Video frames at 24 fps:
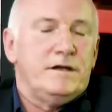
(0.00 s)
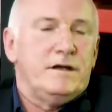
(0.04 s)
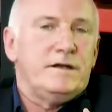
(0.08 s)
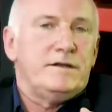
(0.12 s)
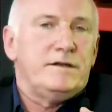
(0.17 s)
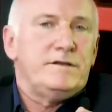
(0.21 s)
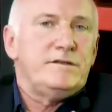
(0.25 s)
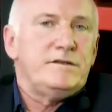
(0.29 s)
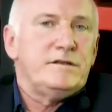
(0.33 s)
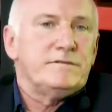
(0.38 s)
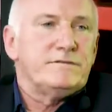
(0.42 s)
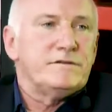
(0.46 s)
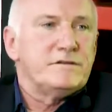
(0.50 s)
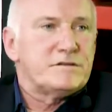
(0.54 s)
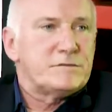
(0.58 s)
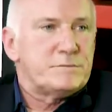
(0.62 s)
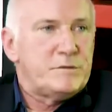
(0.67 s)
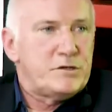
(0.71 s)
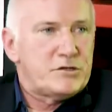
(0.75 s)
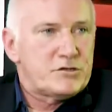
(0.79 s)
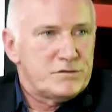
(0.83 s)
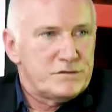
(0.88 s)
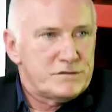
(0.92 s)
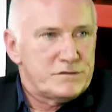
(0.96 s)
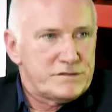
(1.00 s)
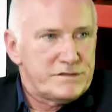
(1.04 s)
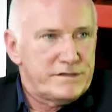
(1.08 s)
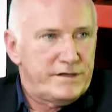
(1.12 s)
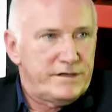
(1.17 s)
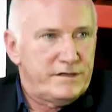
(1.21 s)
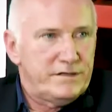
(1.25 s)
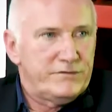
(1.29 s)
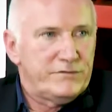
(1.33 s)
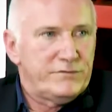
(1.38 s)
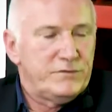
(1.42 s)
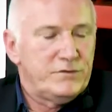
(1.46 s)
idea of a special
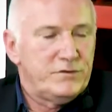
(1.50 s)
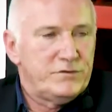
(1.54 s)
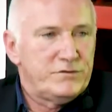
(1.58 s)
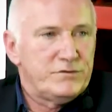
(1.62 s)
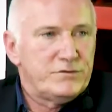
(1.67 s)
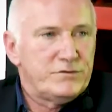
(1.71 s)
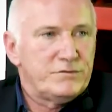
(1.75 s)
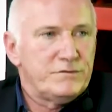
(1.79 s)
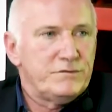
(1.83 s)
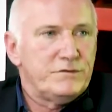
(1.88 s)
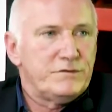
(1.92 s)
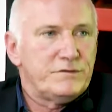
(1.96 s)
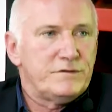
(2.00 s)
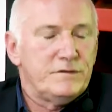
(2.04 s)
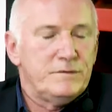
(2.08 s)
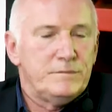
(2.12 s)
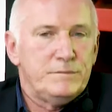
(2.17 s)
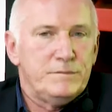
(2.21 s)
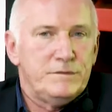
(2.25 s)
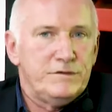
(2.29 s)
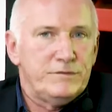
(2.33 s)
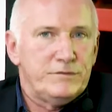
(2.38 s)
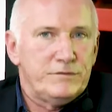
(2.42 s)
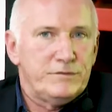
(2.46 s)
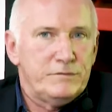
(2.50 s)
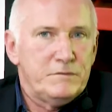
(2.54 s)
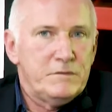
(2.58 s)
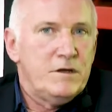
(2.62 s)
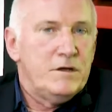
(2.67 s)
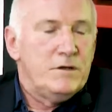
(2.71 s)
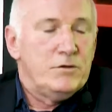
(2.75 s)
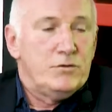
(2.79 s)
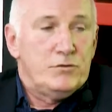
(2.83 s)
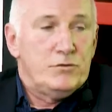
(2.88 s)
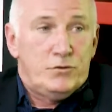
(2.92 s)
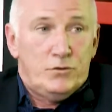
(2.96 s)
status for Jerusalem is
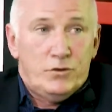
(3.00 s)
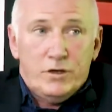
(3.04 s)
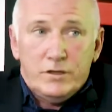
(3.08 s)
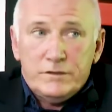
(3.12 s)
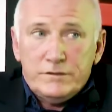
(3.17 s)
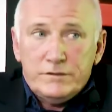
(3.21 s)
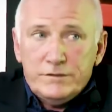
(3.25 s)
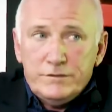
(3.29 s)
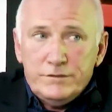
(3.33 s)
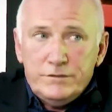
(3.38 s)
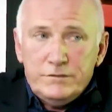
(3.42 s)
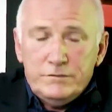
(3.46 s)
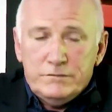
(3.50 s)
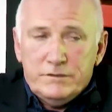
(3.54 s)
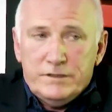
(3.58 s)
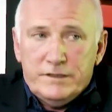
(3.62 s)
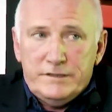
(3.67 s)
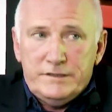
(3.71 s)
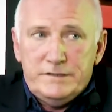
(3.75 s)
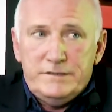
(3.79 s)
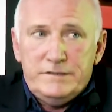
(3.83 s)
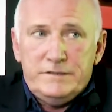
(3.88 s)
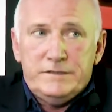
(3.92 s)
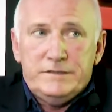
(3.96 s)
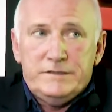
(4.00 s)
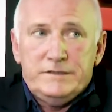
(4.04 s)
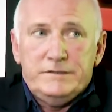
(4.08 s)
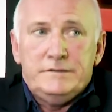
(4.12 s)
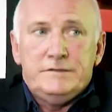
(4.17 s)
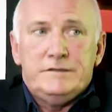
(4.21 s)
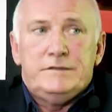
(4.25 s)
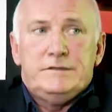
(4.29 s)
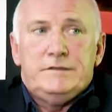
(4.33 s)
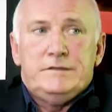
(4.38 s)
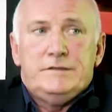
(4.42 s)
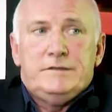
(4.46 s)
not a new idea.
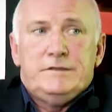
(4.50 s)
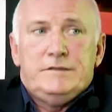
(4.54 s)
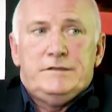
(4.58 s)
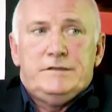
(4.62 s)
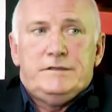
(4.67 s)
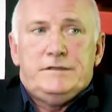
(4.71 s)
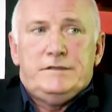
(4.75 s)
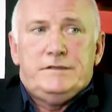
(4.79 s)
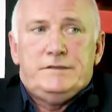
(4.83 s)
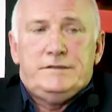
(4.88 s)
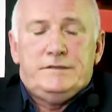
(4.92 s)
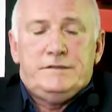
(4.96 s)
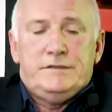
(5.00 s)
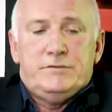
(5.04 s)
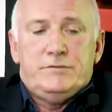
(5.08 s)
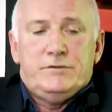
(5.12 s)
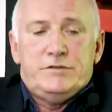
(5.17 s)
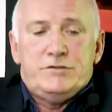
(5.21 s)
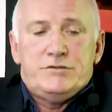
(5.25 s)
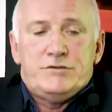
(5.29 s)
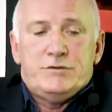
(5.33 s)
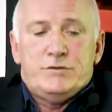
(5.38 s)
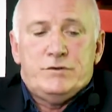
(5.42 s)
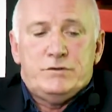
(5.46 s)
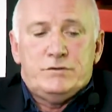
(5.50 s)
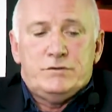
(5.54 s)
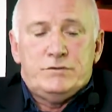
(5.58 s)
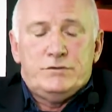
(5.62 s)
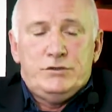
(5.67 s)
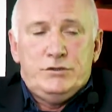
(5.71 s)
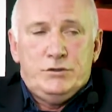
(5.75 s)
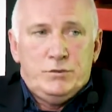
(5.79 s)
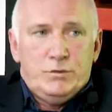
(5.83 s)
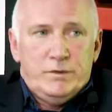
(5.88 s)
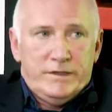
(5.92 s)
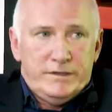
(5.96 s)
In the original
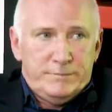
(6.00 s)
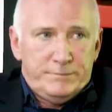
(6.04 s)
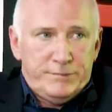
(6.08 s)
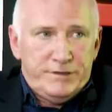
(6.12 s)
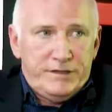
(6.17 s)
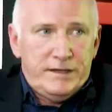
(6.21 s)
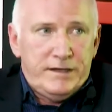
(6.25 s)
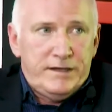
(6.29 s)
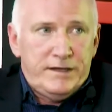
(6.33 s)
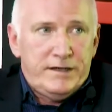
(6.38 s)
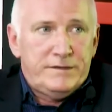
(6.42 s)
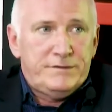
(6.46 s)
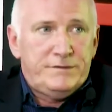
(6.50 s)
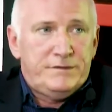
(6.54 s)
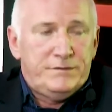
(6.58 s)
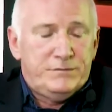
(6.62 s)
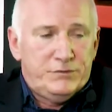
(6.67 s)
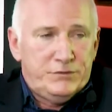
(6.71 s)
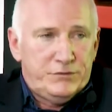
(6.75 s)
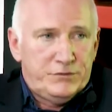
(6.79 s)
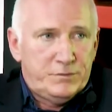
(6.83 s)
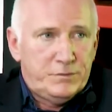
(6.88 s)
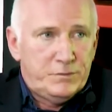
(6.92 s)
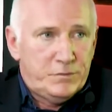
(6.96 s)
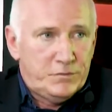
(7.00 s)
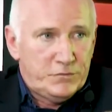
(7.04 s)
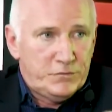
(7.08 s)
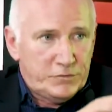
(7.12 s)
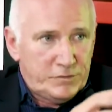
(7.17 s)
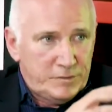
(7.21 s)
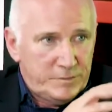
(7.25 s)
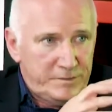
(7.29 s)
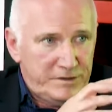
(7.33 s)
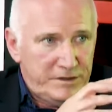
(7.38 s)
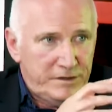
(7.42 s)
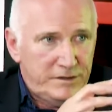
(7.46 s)
UN plan, there was supposed to
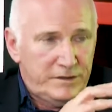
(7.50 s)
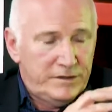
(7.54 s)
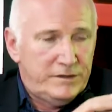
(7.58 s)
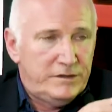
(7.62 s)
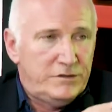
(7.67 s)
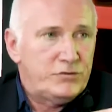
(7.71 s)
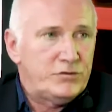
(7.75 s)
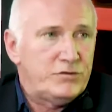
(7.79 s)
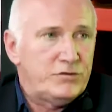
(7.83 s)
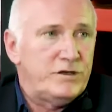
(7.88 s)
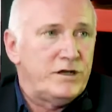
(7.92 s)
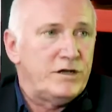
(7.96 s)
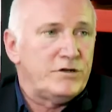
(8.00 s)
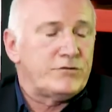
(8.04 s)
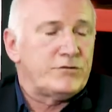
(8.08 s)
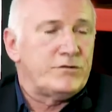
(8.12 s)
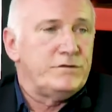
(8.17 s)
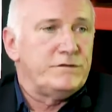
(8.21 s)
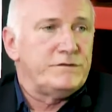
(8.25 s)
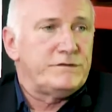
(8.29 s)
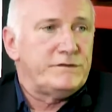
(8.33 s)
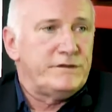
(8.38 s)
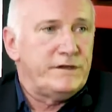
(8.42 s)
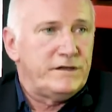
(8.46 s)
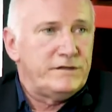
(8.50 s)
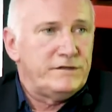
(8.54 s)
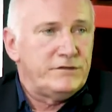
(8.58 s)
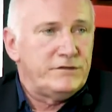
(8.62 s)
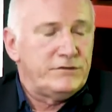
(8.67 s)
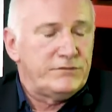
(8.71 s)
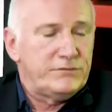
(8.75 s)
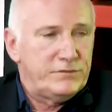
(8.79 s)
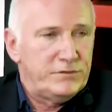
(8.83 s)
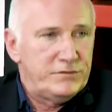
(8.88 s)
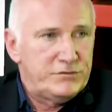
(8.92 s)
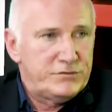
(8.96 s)
be an international status
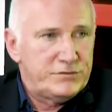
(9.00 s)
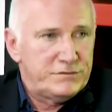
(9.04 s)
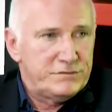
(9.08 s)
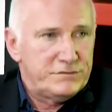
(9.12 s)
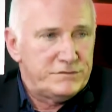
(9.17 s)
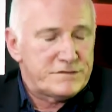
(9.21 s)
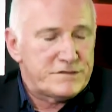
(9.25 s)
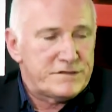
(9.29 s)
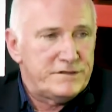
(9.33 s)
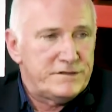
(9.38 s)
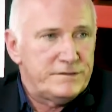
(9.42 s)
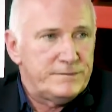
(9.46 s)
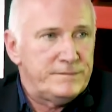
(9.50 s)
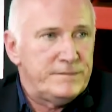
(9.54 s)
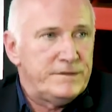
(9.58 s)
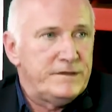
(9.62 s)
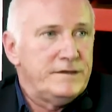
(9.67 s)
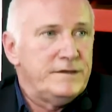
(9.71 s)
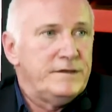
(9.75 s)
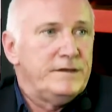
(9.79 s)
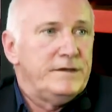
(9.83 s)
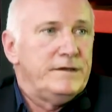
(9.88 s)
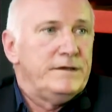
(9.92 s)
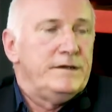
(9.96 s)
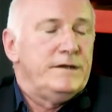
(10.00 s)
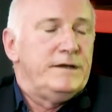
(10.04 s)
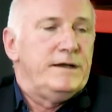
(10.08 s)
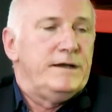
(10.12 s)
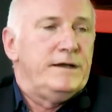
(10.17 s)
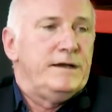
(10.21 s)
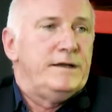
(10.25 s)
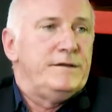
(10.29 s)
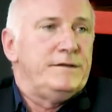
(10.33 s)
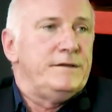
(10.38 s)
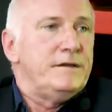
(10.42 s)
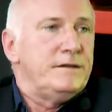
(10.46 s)
for Jerusalem,
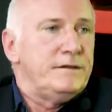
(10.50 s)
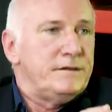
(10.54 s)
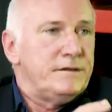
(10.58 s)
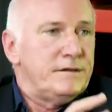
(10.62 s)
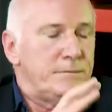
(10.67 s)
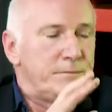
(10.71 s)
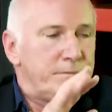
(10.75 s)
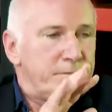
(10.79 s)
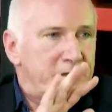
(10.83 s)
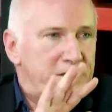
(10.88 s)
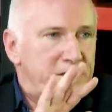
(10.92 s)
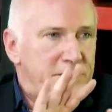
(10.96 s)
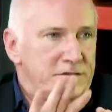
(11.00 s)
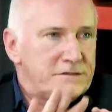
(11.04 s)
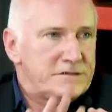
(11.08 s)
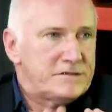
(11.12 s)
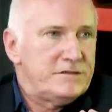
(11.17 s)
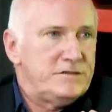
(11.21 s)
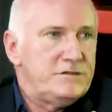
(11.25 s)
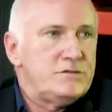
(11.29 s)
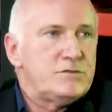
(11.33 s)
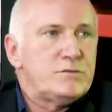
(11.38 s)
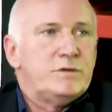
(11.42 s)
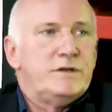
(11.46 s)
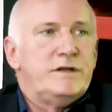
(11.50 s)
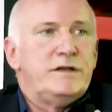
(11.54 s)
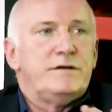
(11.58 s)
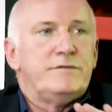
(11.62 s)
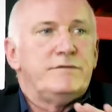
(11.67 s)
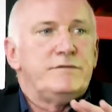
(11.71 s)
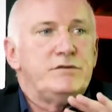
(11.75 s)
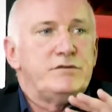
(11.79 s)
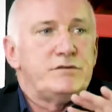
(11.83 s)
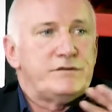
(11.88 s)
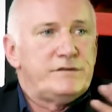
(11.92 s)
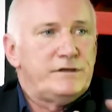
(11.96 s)
and then the Palestinians would have
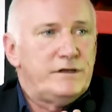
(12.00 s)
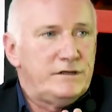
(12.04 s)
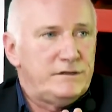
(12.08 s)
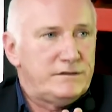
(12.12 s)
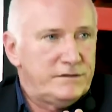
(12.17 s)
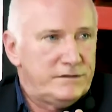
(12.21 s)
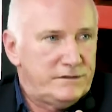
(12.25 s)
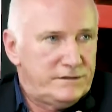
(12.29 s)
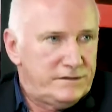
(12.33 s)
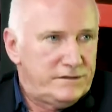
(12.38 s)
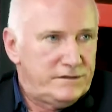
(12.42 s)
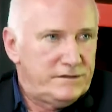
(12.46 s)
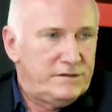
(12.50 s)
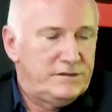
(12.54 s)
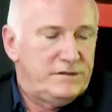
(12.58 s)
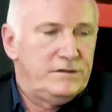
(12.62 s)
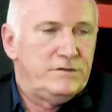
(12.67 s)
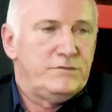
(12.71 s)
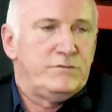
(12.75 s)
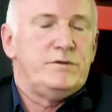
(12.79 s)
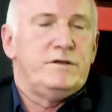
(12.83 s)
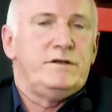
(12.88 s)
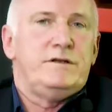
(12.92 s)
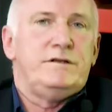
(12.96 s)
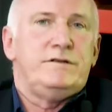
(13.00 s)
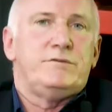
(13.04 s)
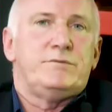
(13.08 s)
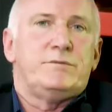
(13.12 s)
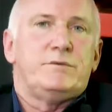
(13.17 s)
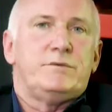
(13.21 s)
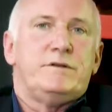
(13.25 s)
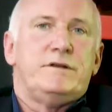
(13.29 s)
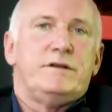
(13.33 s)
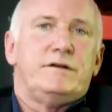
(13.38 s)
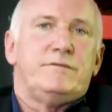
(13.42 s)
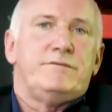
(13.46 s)
their state and the Israelis
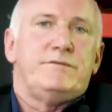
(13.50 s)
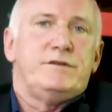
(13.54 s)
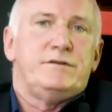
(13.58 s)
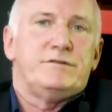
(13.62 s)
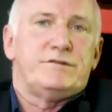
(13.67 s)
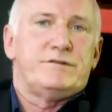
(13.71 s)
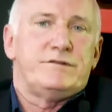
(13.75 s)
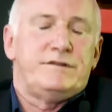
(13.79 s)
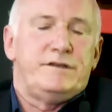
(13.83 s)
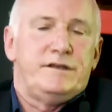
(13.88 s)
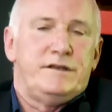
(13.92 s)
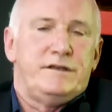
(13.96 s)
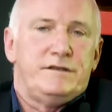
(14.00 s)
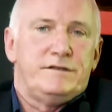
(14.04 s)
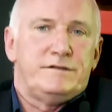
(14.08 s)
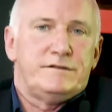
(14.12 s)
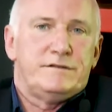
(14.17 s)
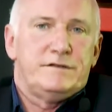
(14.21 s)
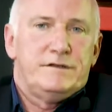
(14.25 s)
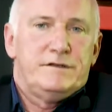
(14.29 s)
would have their state.